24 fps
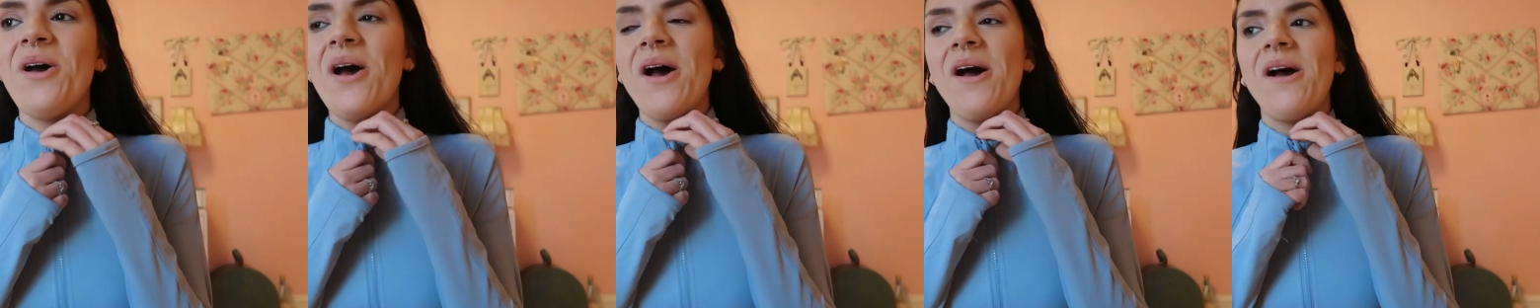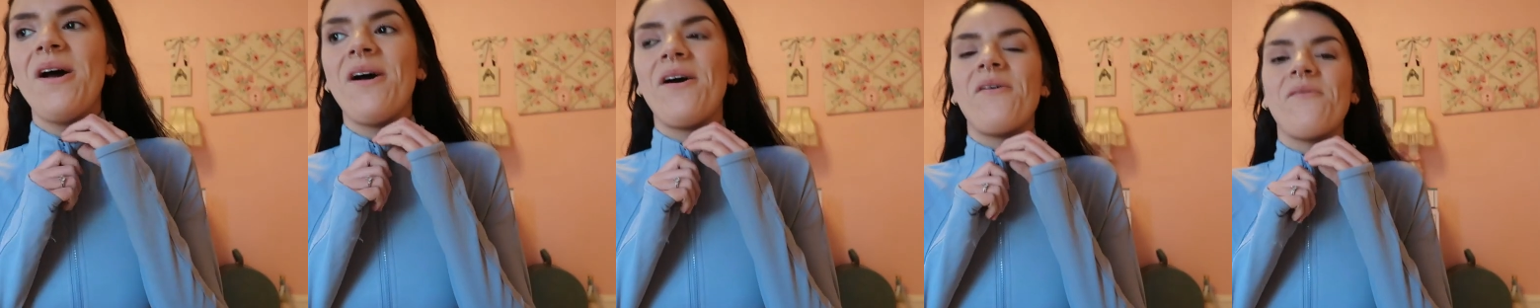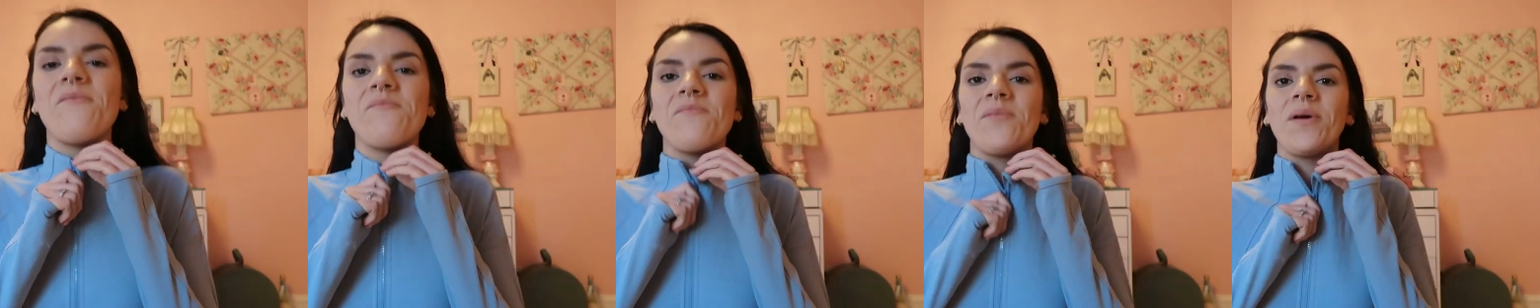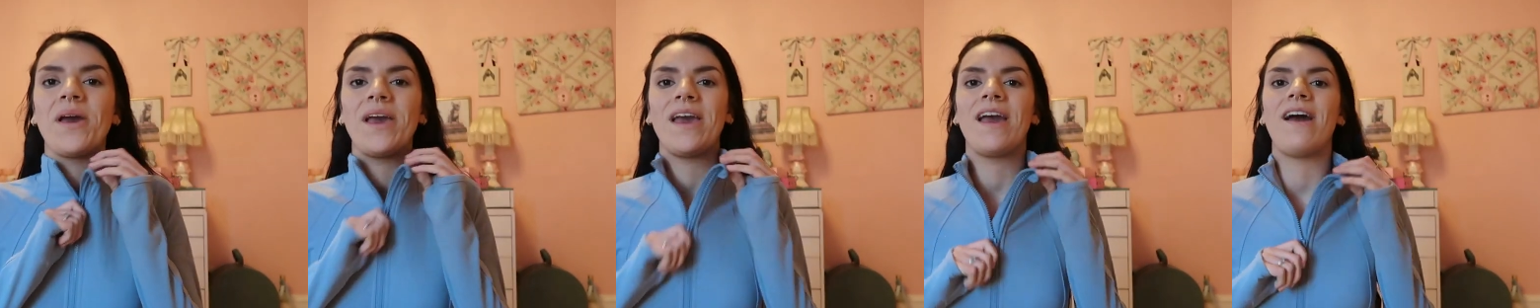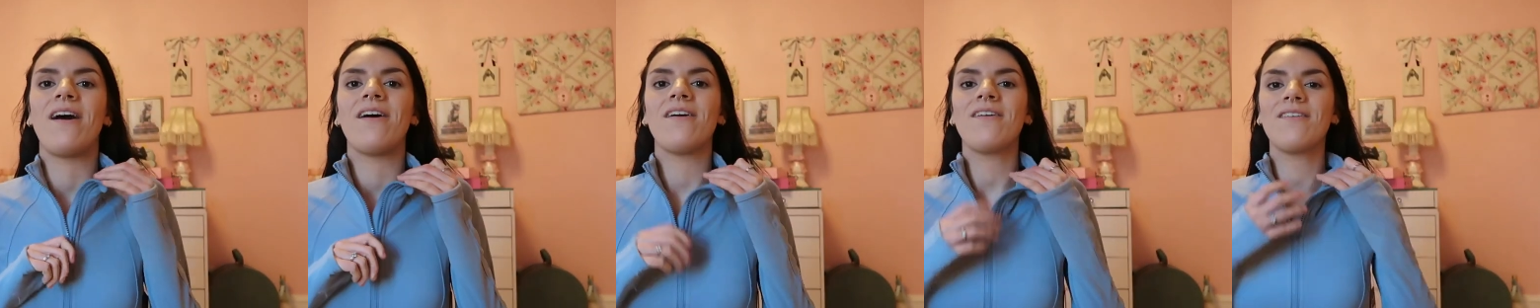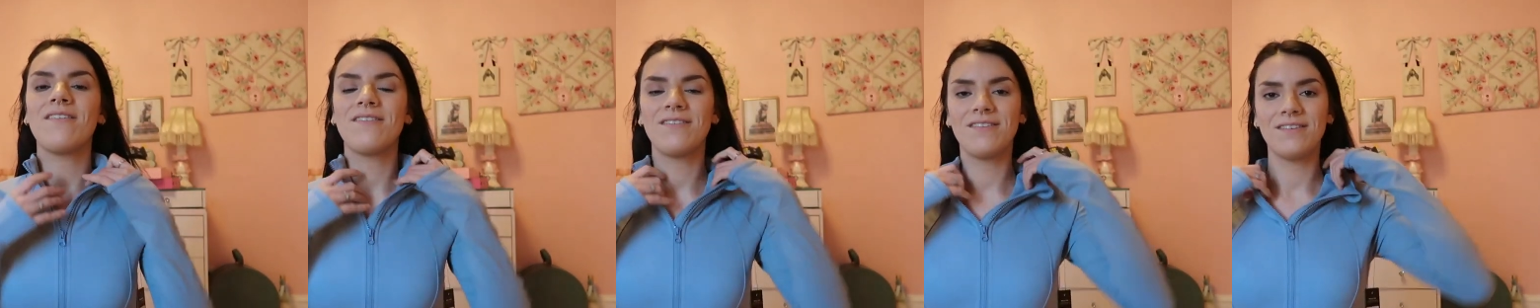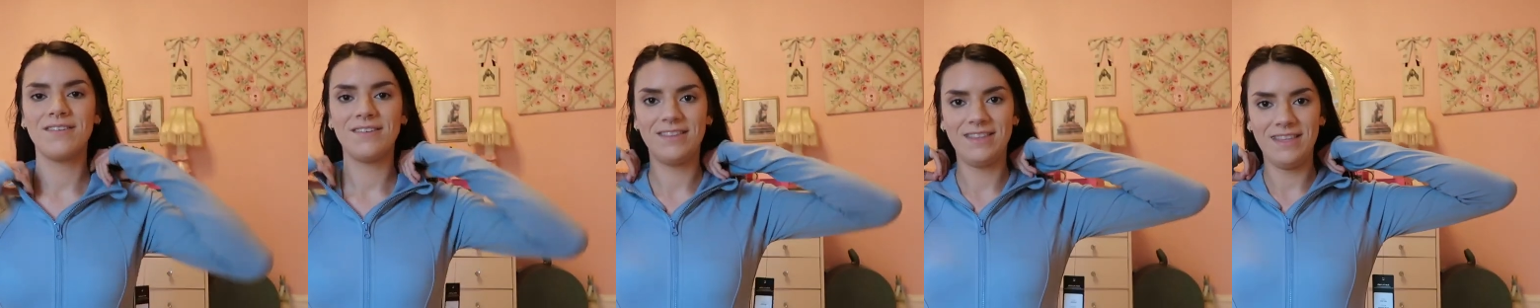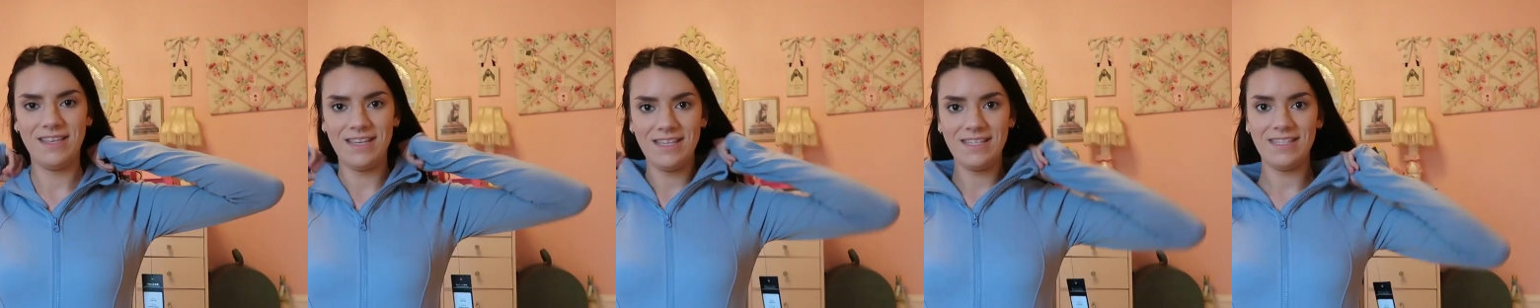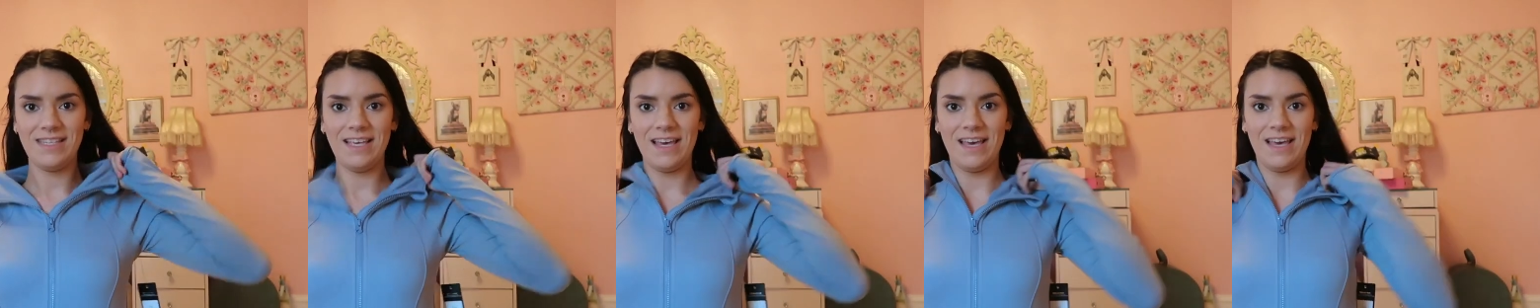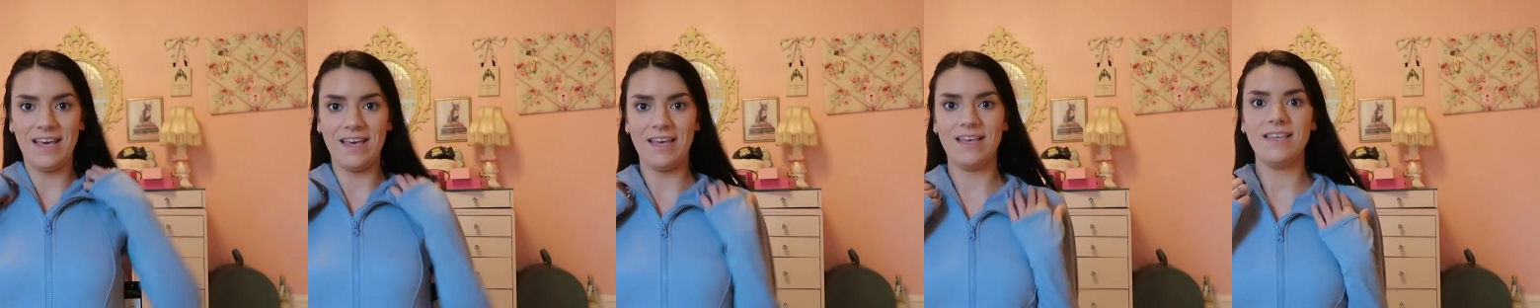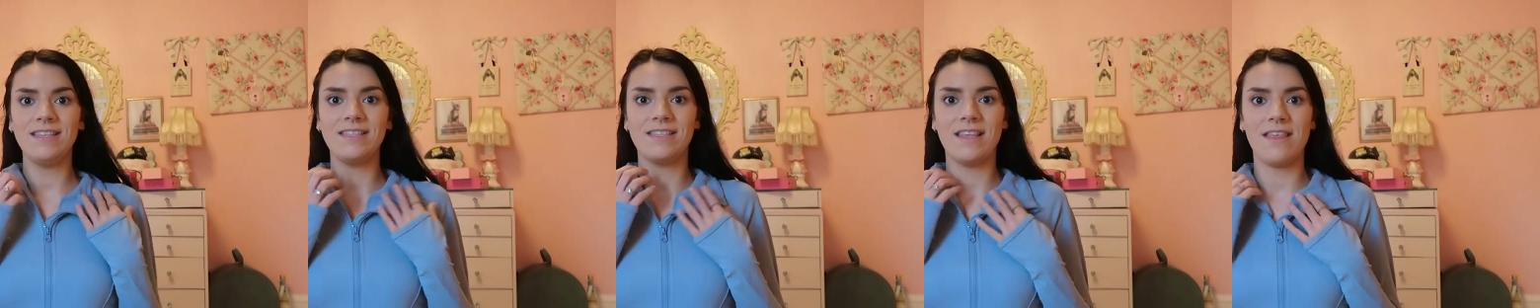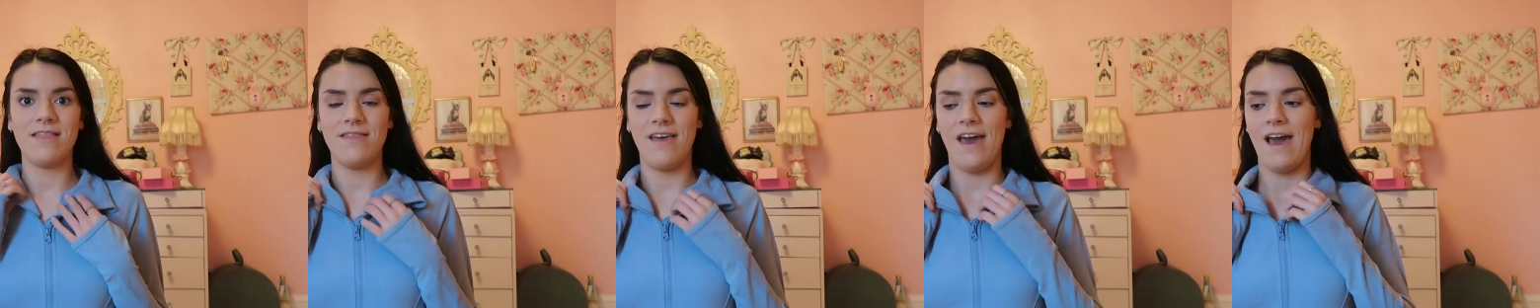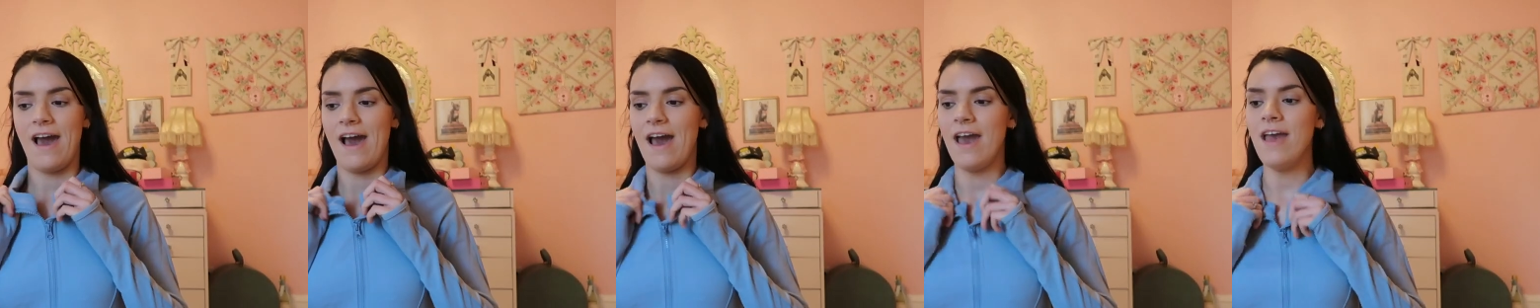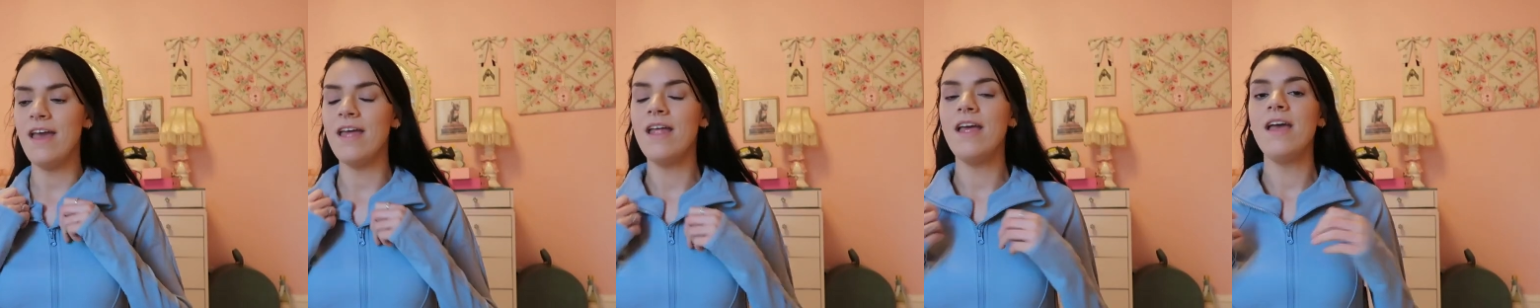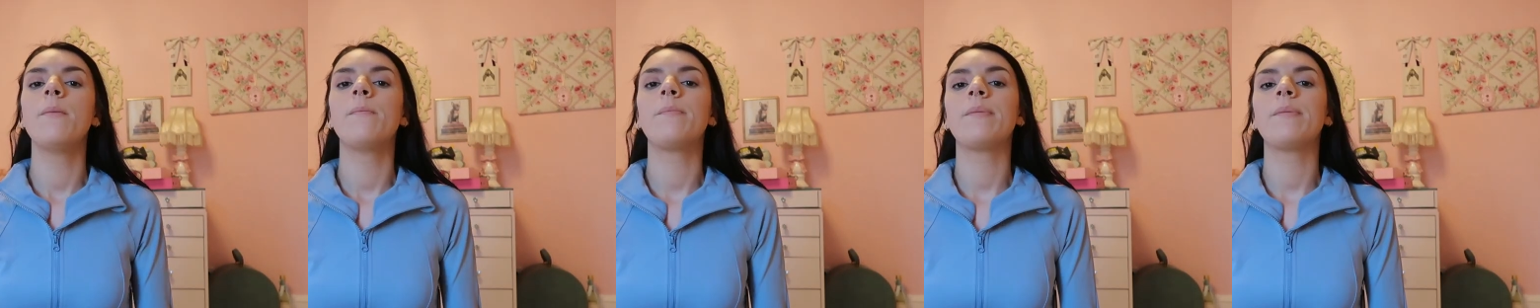But yeah, this is that.